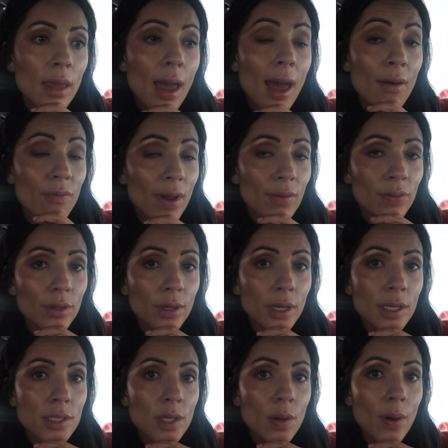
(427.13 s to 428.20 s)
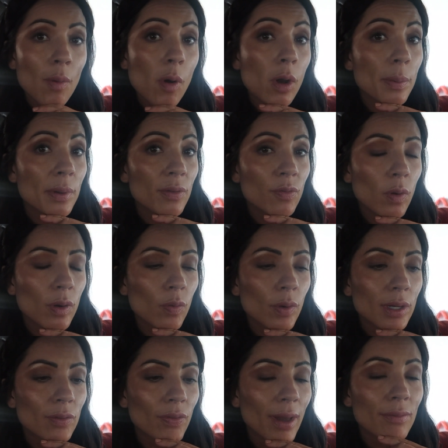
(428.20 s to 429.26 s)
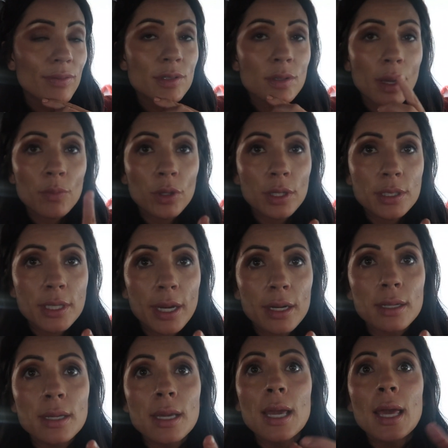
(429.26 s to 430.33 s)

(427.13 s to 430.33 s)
at five thirty, so I woke up at four forty-five, so I'm really tired.